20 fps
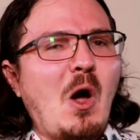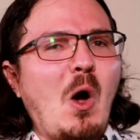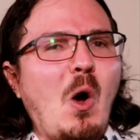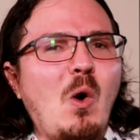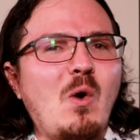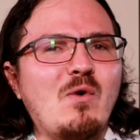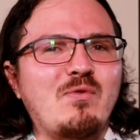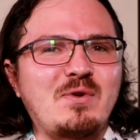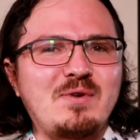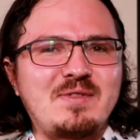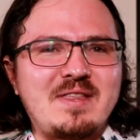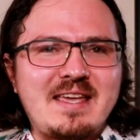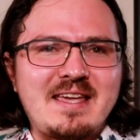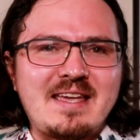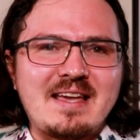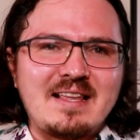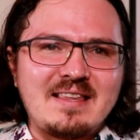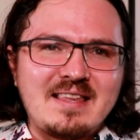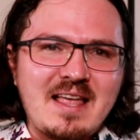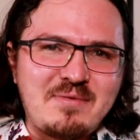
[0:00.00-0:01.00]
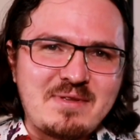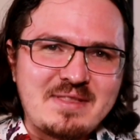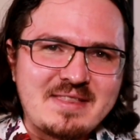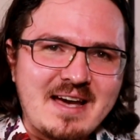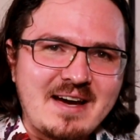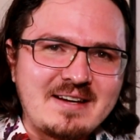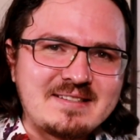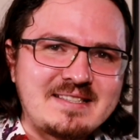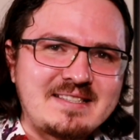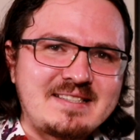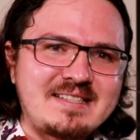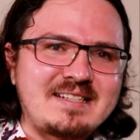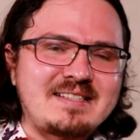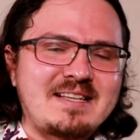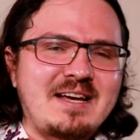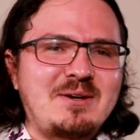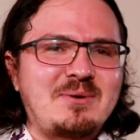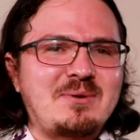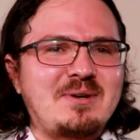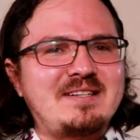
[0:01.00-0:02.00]
over the
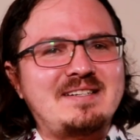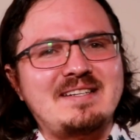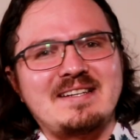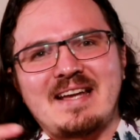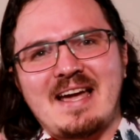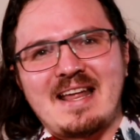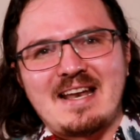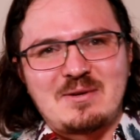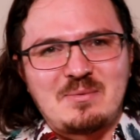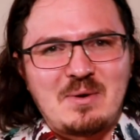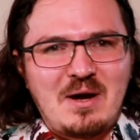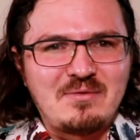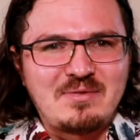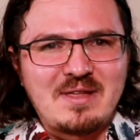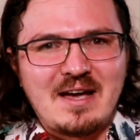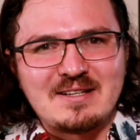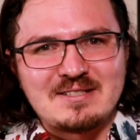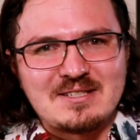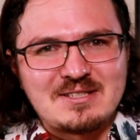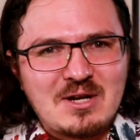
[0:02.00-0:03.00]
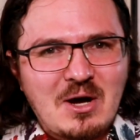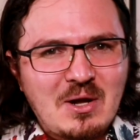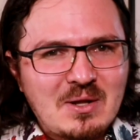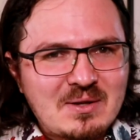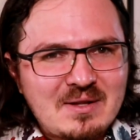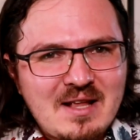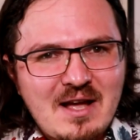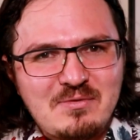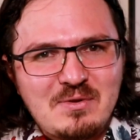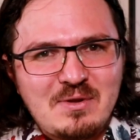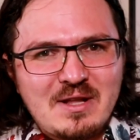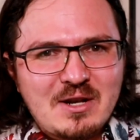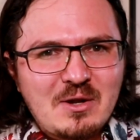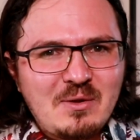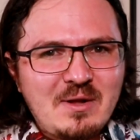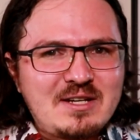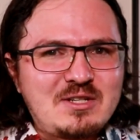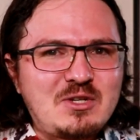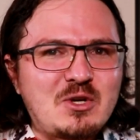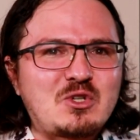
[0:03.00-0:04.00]
11,600 to kind of $12,000 level, it
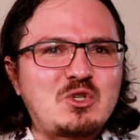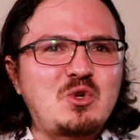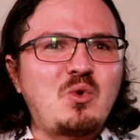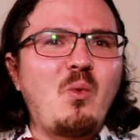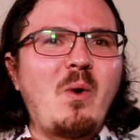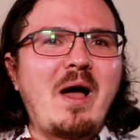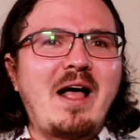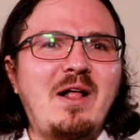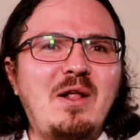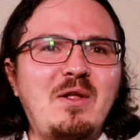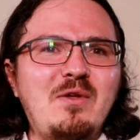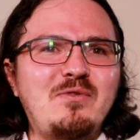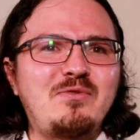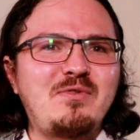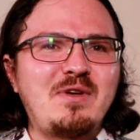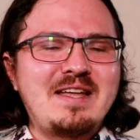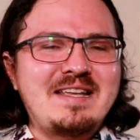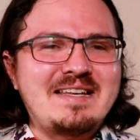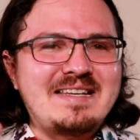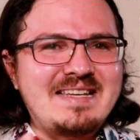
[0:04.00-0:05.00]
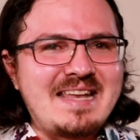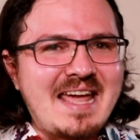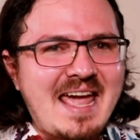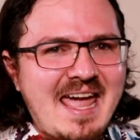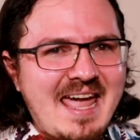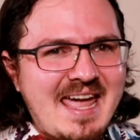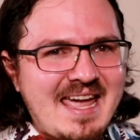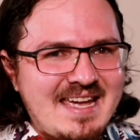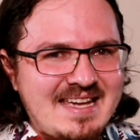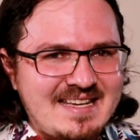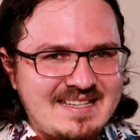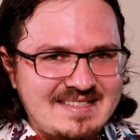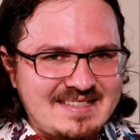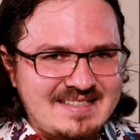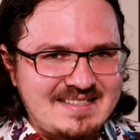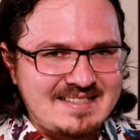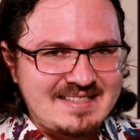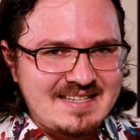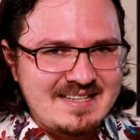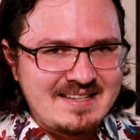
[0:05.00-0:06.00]
only took 12
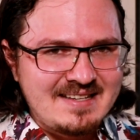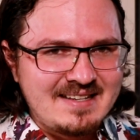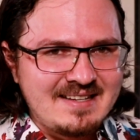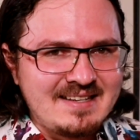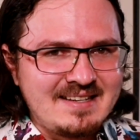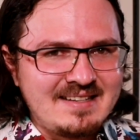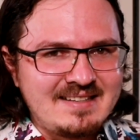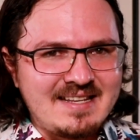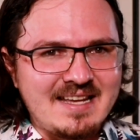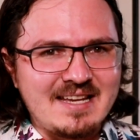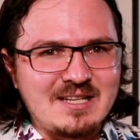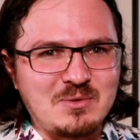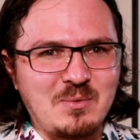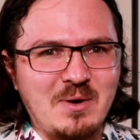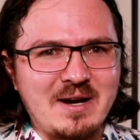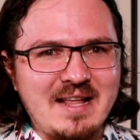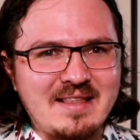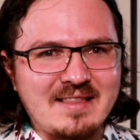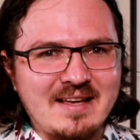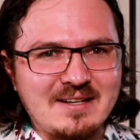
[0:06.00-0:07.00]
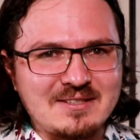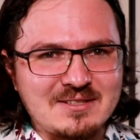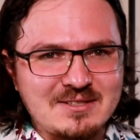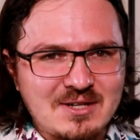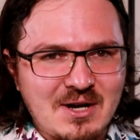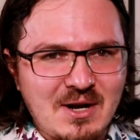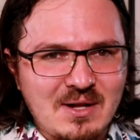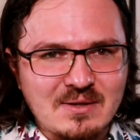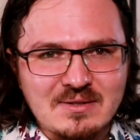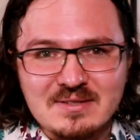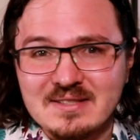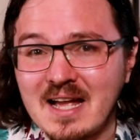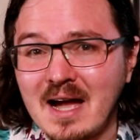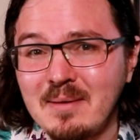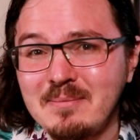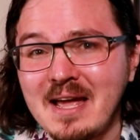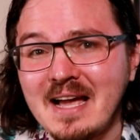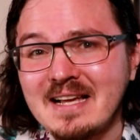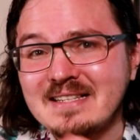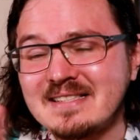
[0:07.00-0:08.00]
days to hit $20,000. Now,
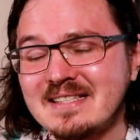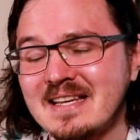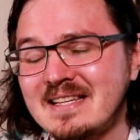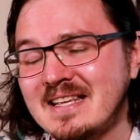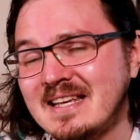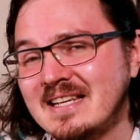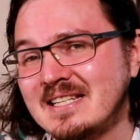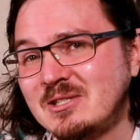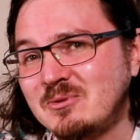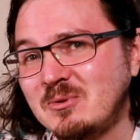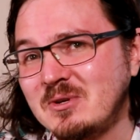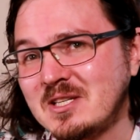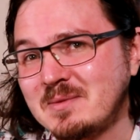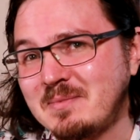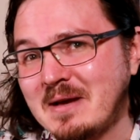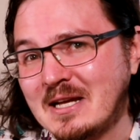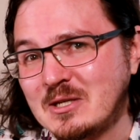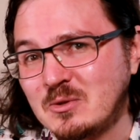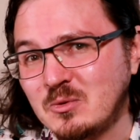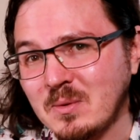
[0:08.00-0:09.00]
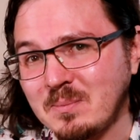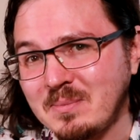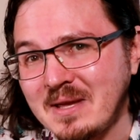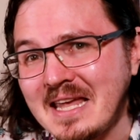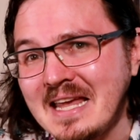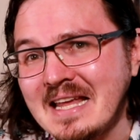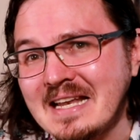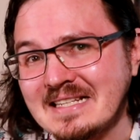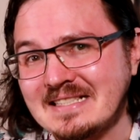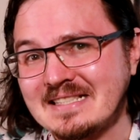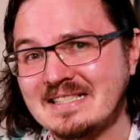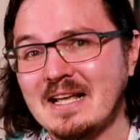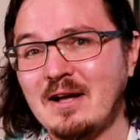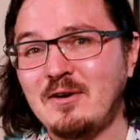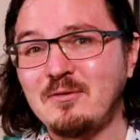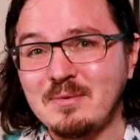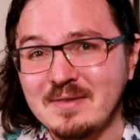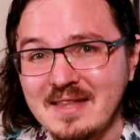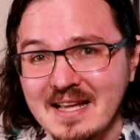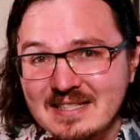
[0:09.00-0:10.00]
I'm not saying that history is about to repeat
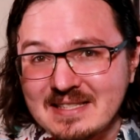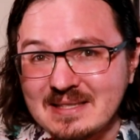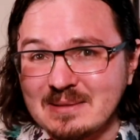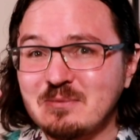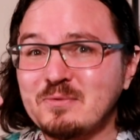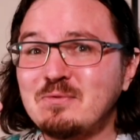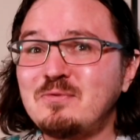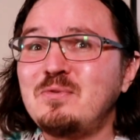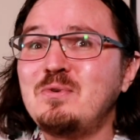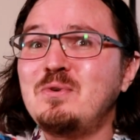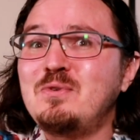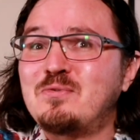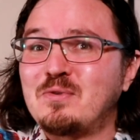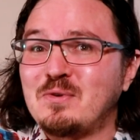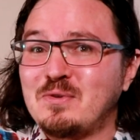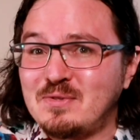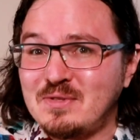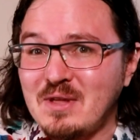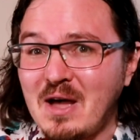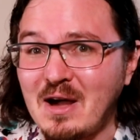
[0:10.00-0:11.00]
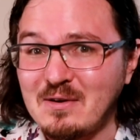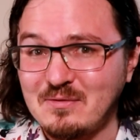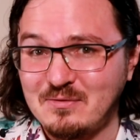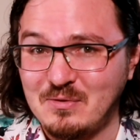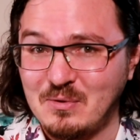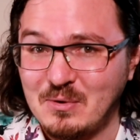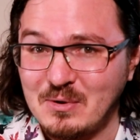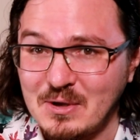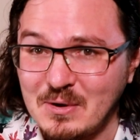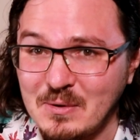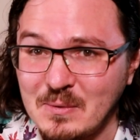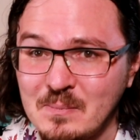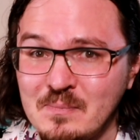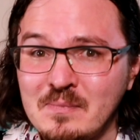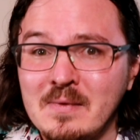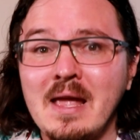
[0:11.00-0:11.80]
itself, but that's some food for thought for you.